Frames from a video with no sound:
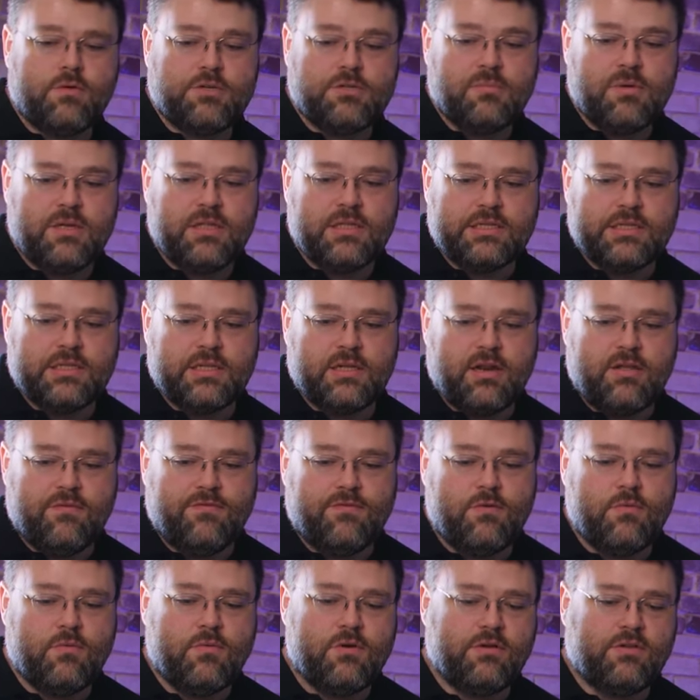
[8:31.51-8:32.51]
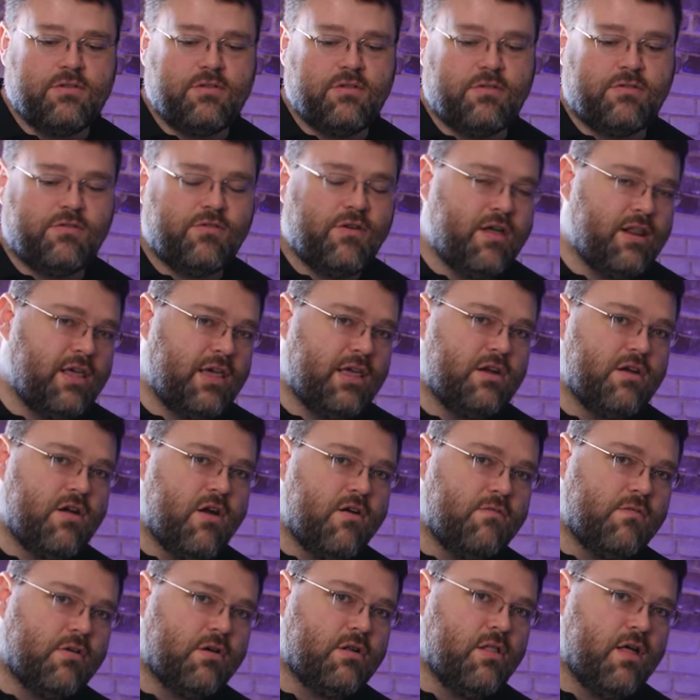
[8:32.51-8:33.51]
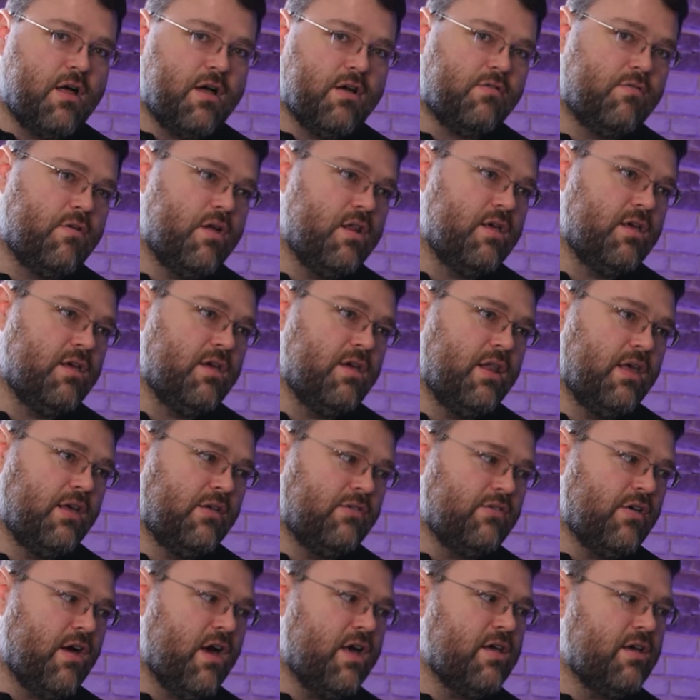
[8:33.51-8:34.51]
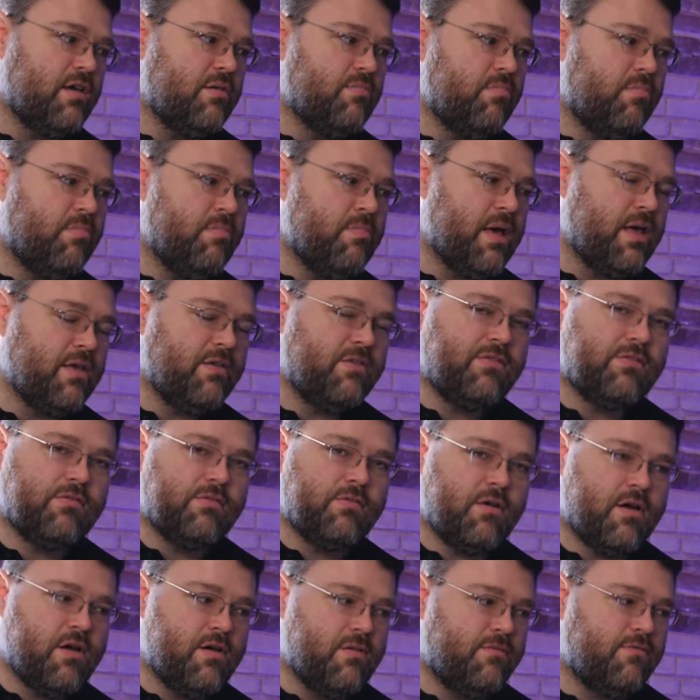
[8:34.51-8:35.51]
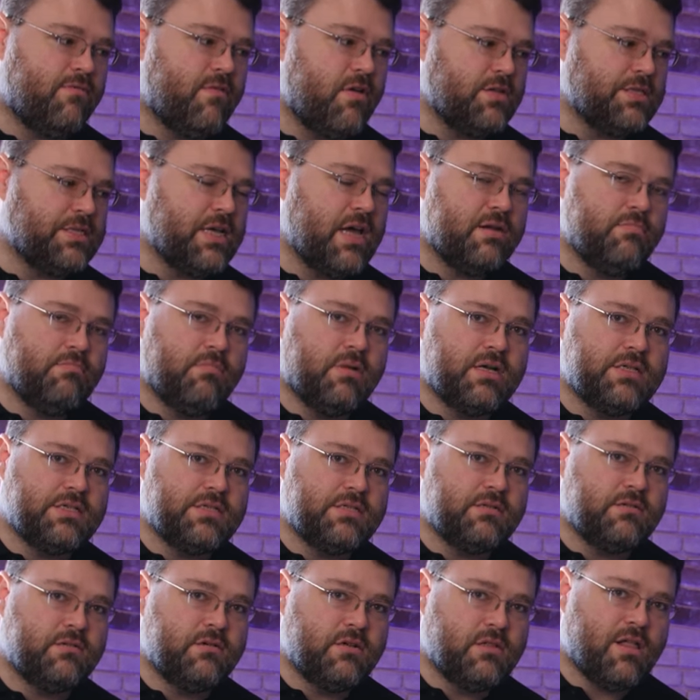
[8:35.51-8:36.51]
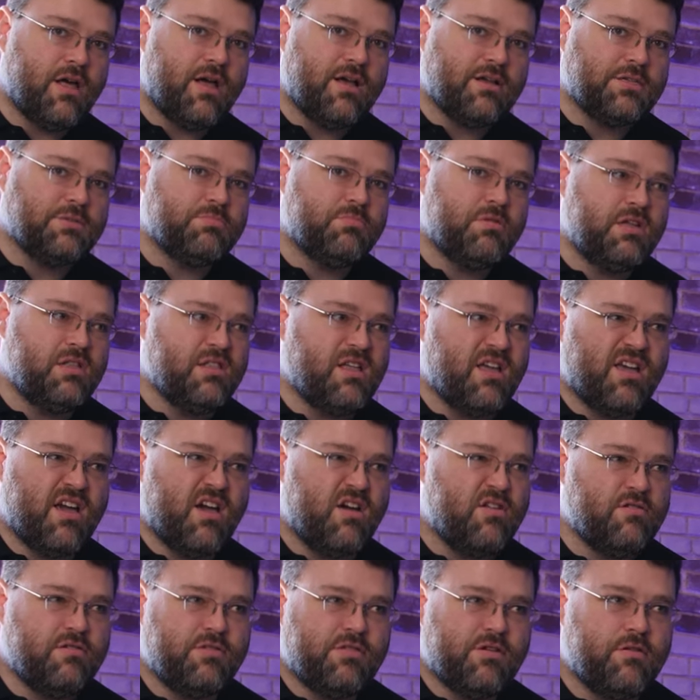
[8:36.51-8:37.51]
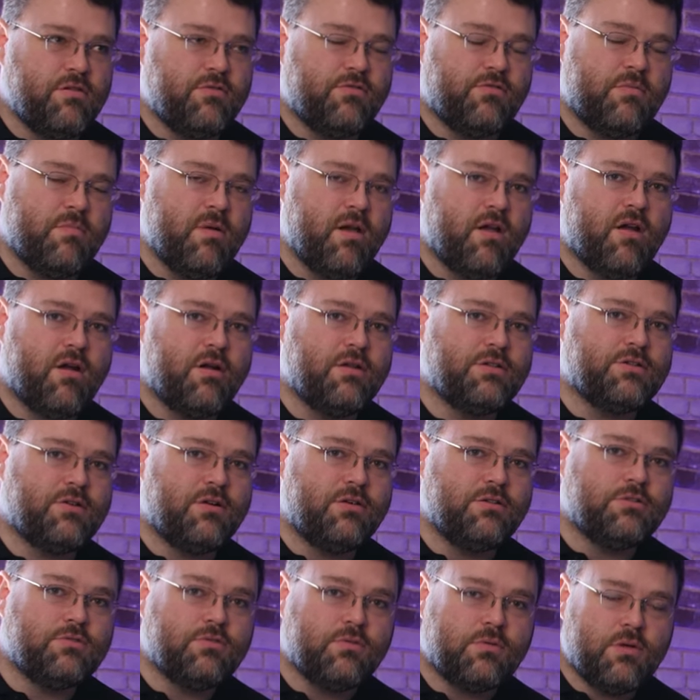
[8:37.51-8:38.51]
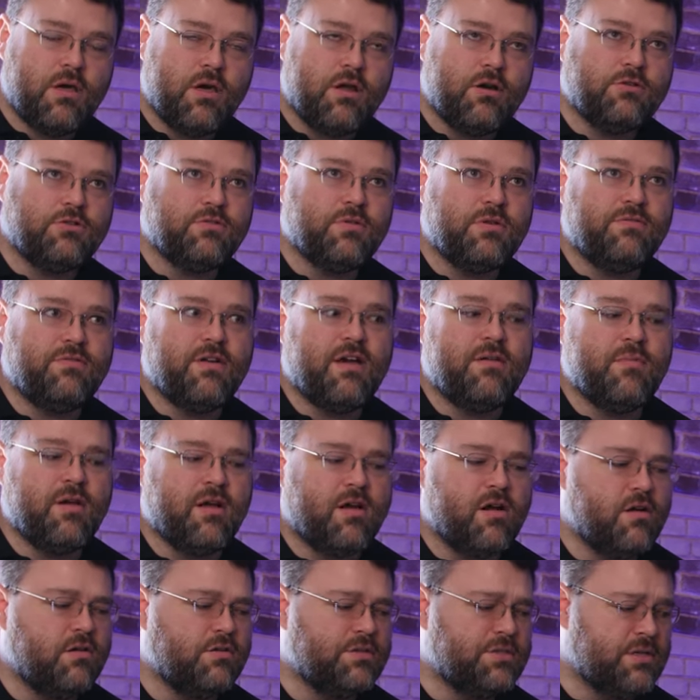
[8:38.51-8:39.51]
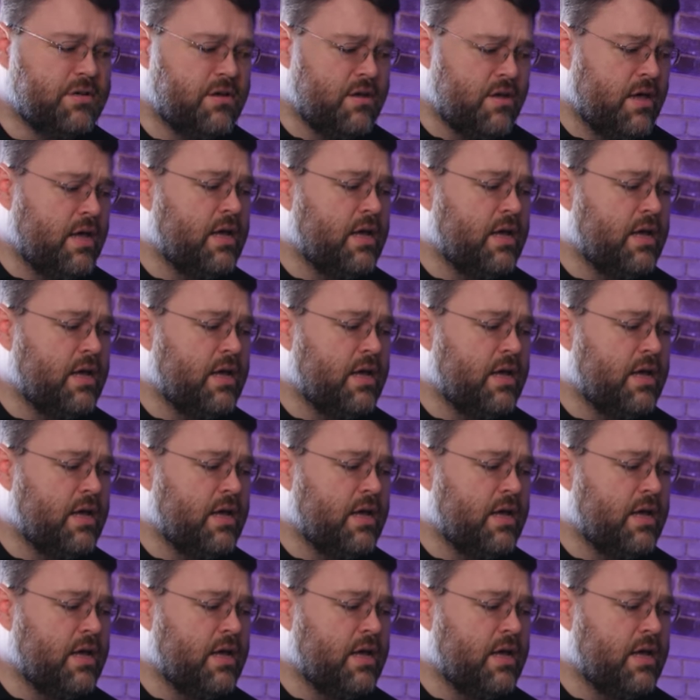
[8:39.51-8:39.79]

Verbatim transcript: which means that if you want to try to get an overclock running an exotic base uh, front side bus clock speed, like 133 megahertz or 125 megahertz,